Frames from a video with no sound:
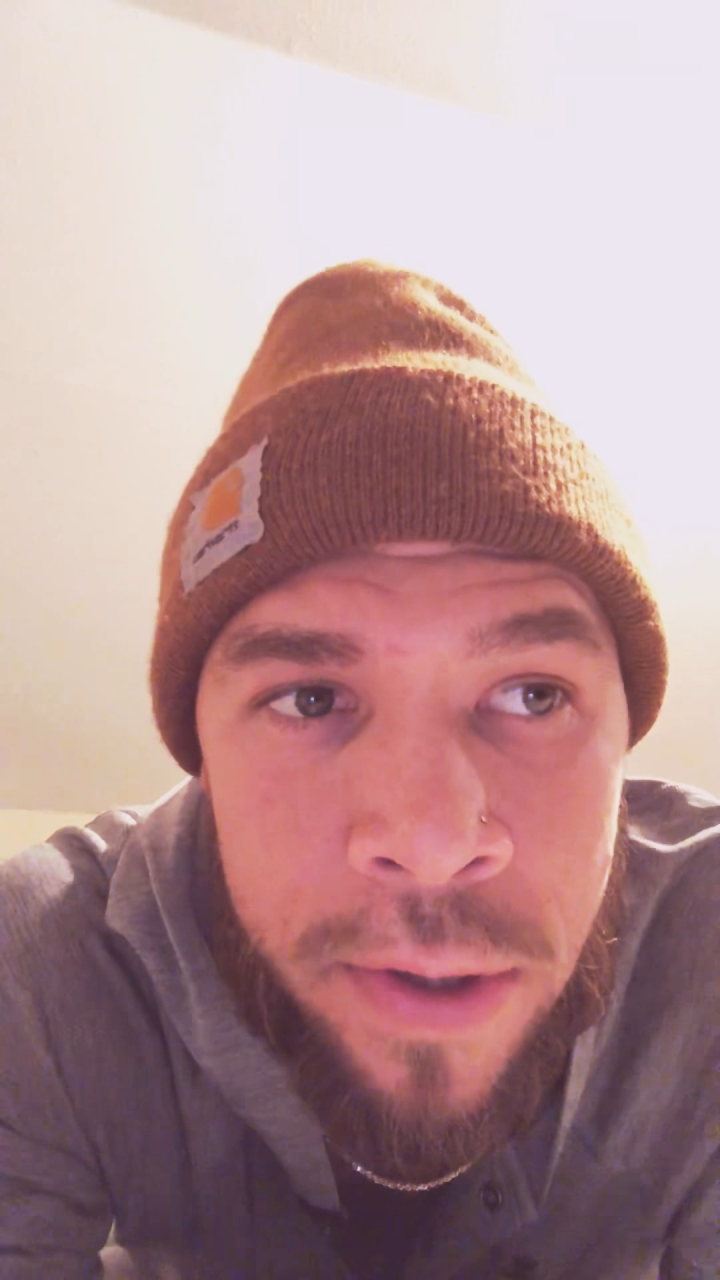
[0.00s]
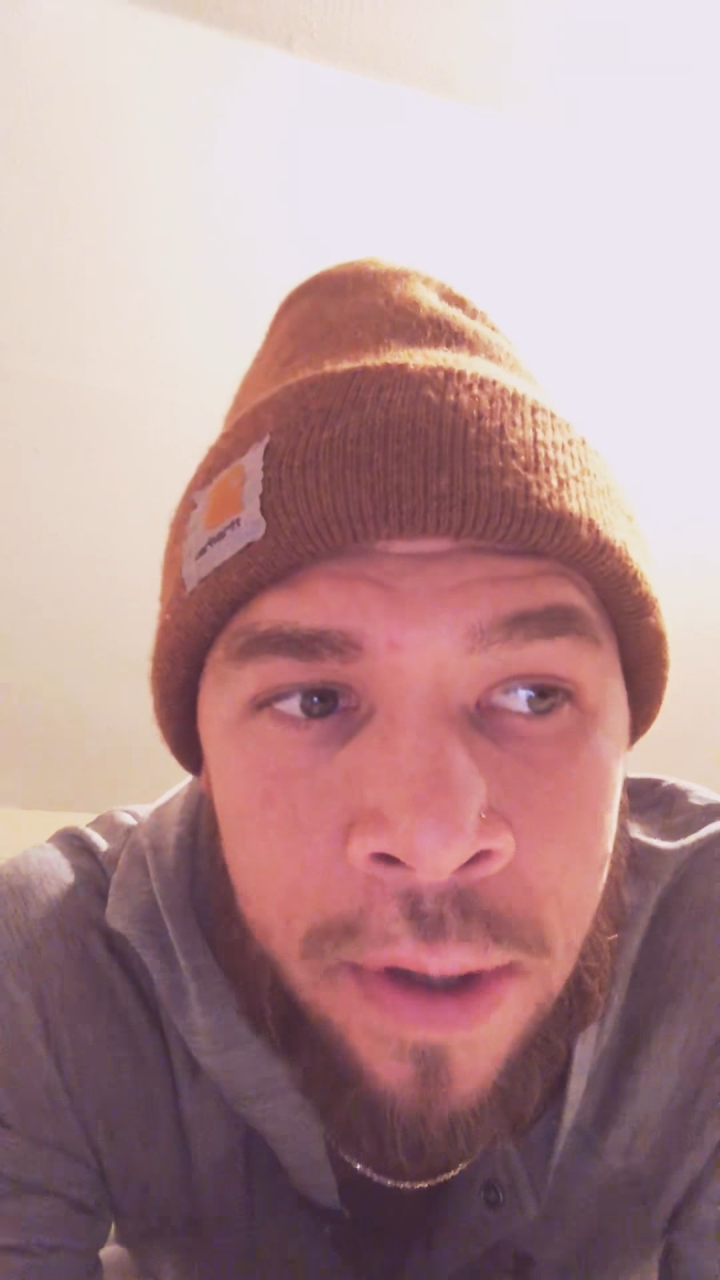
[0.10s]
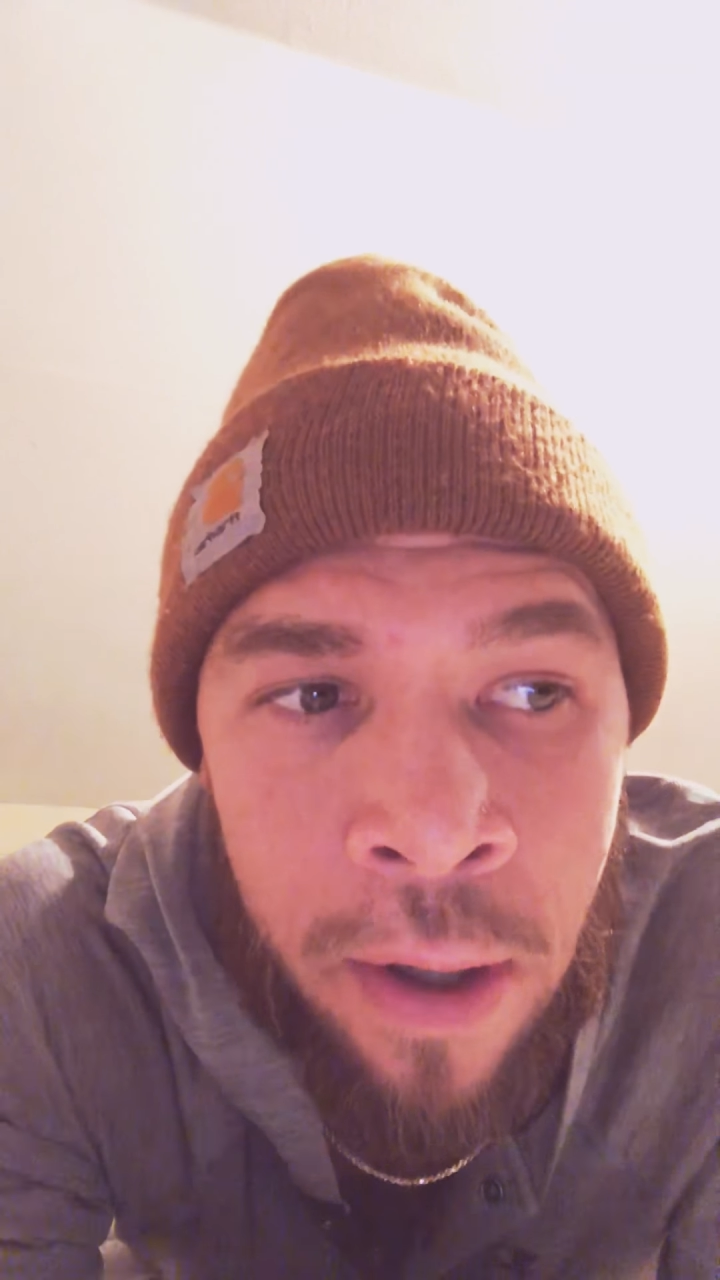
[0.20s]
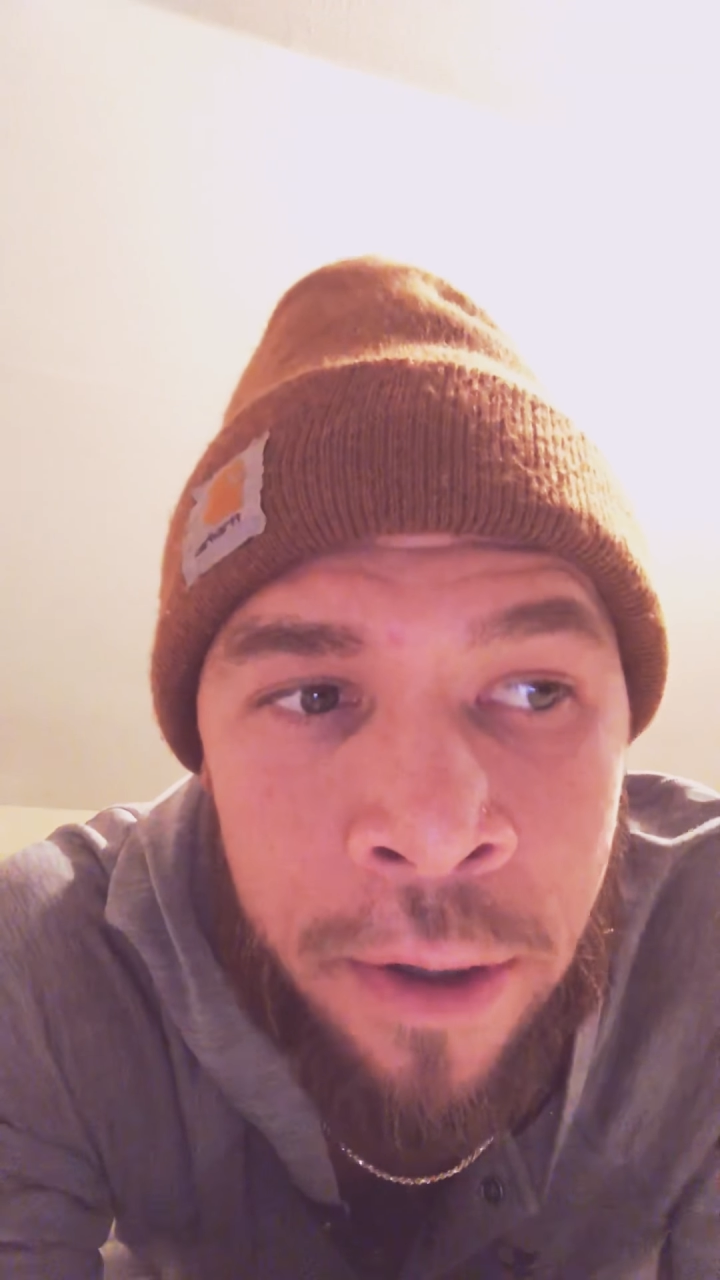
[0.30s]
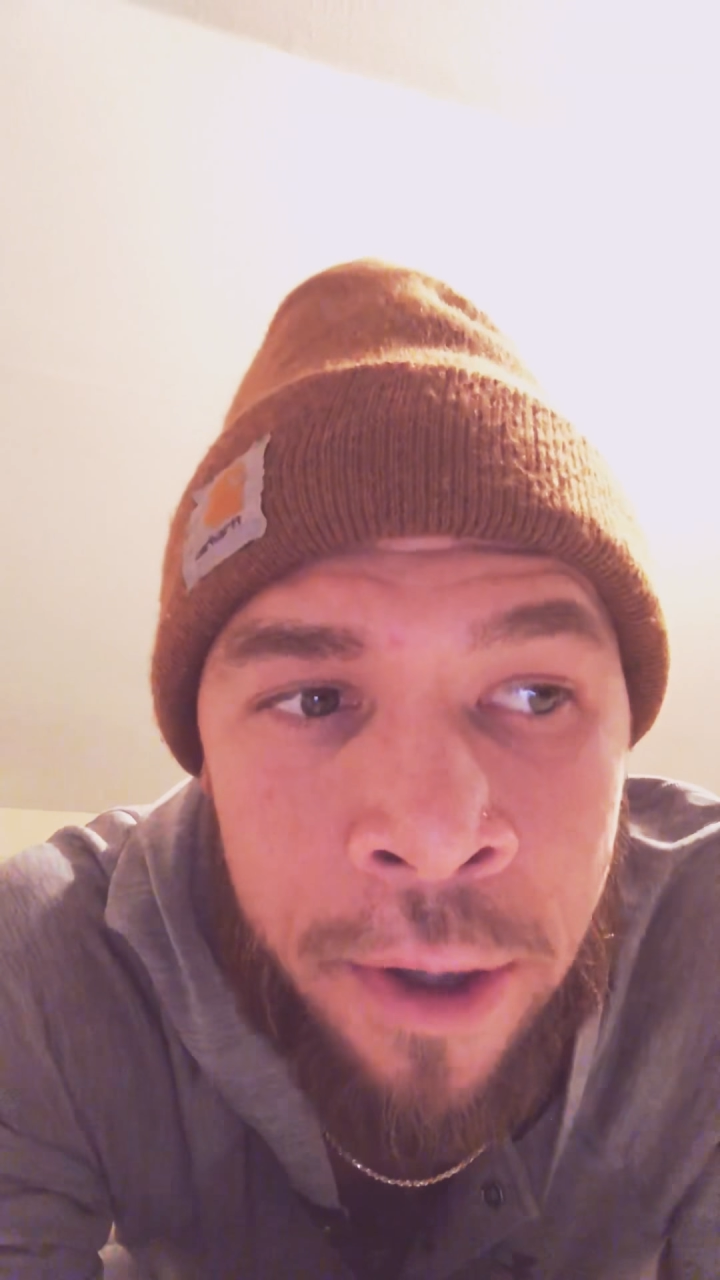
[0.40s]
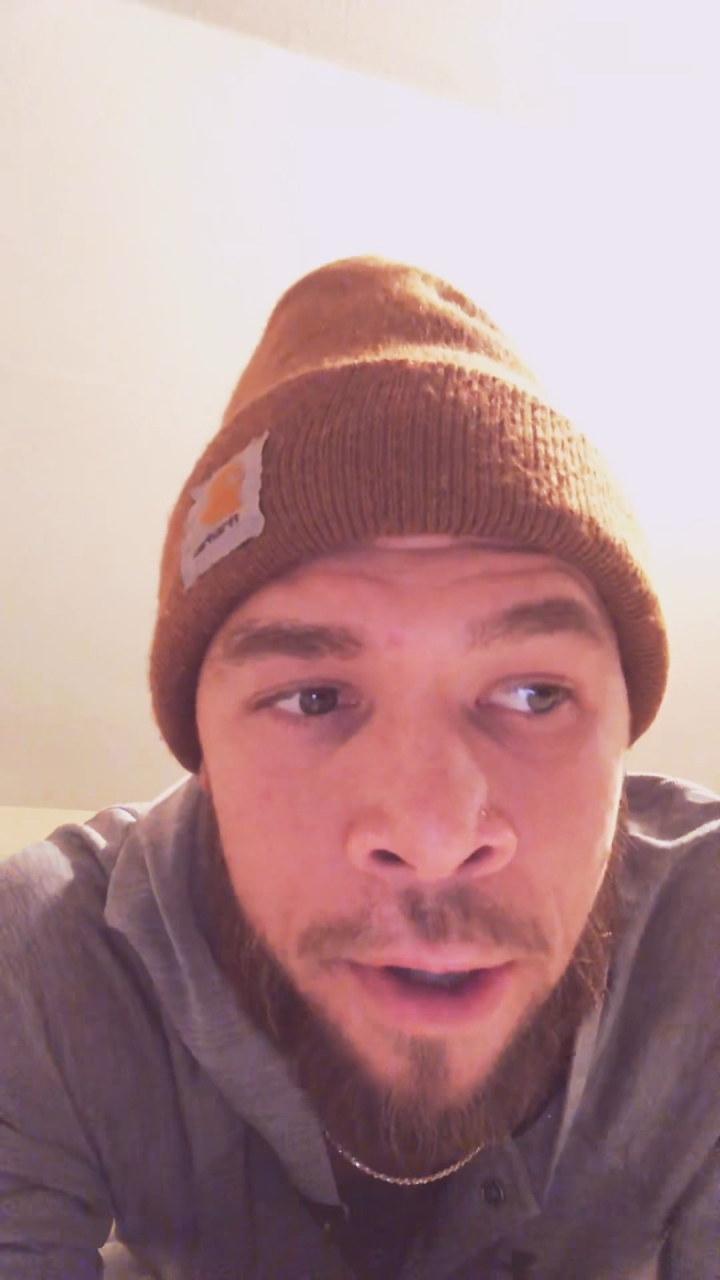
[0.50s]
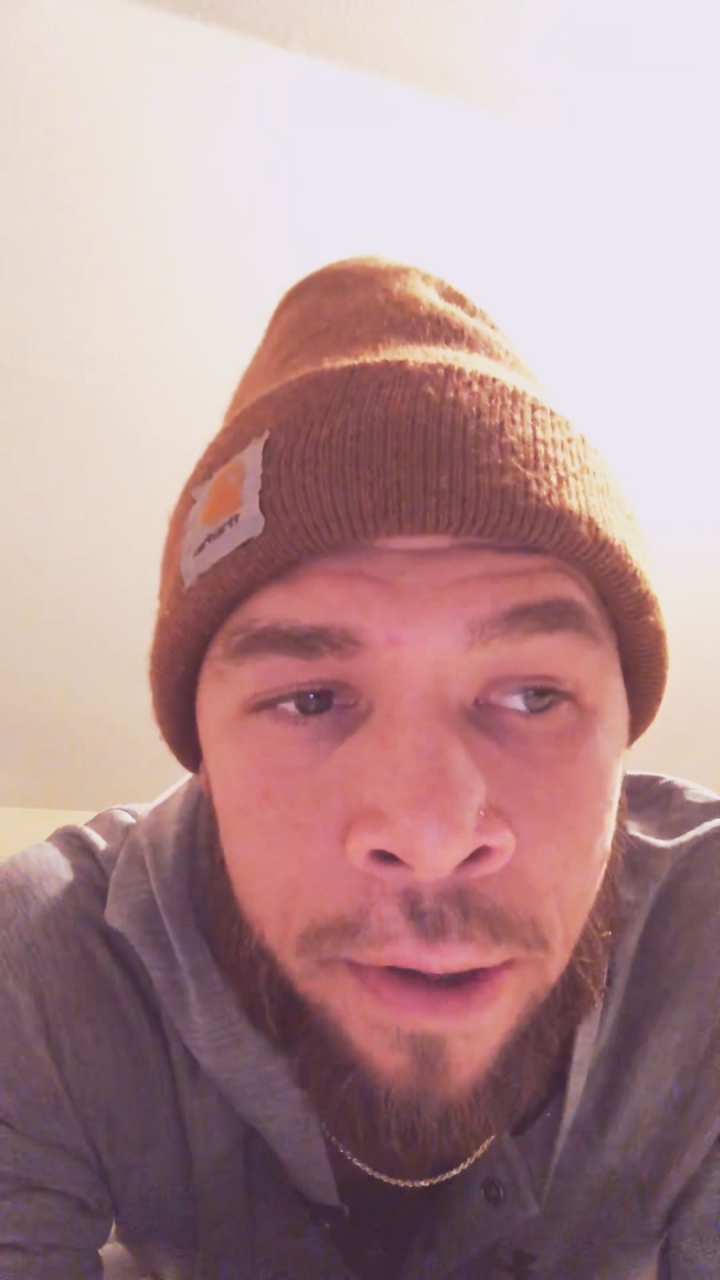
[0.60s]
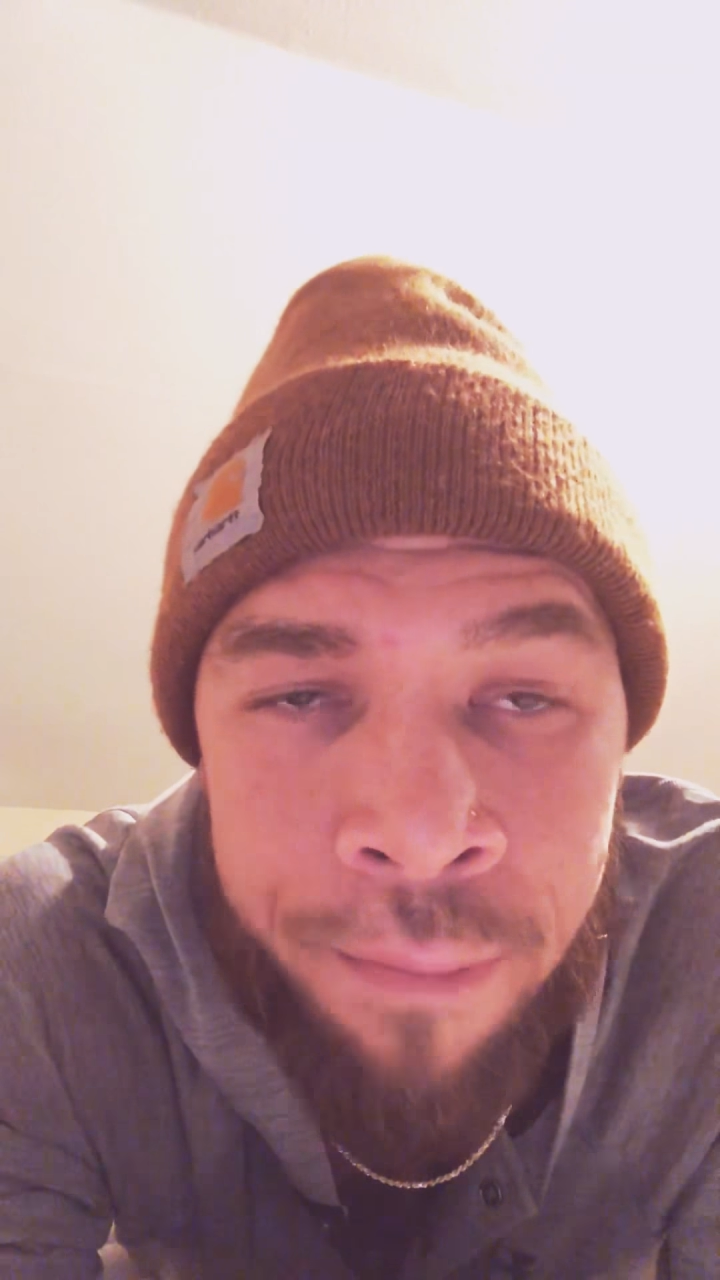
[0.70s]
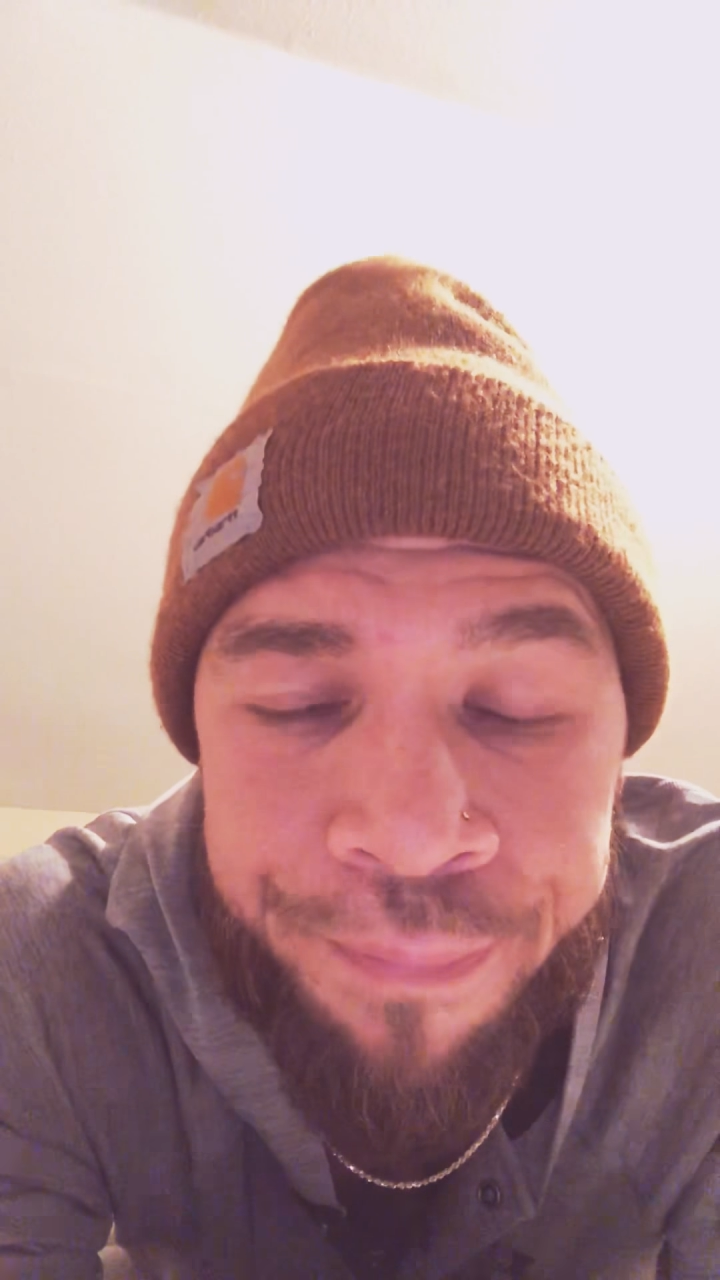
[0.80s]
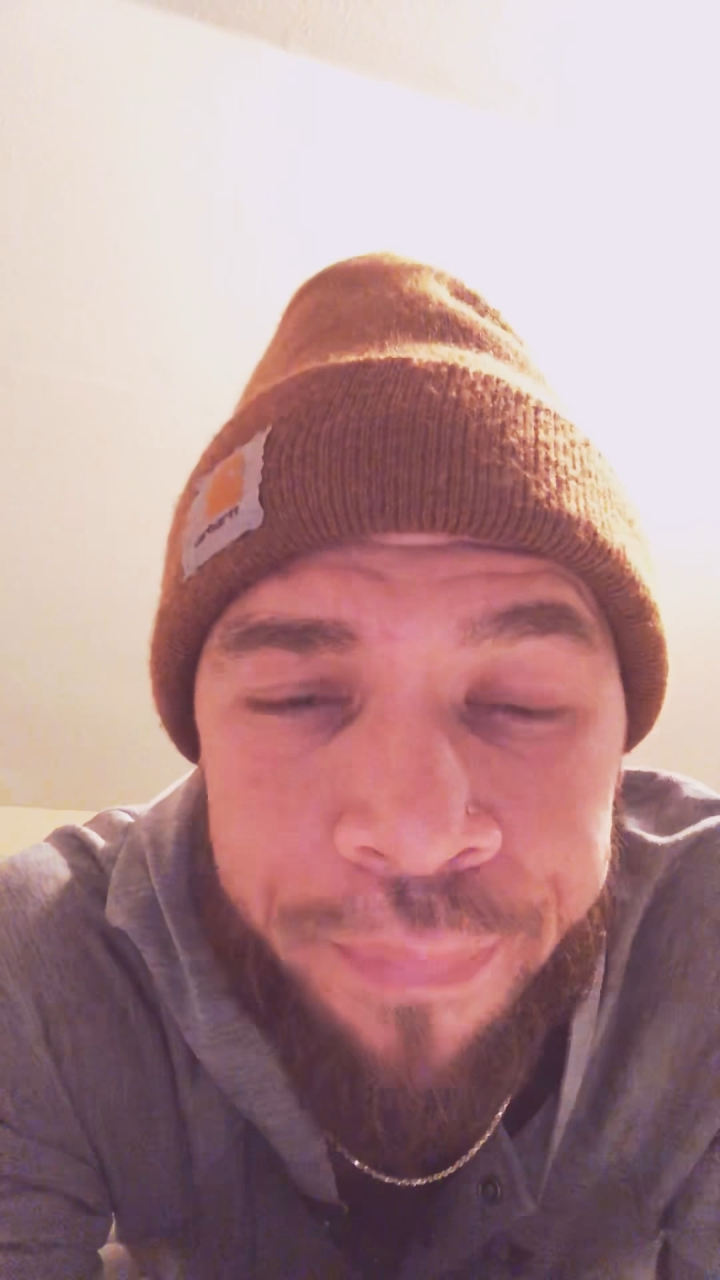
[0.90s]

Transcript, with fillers: Sonia,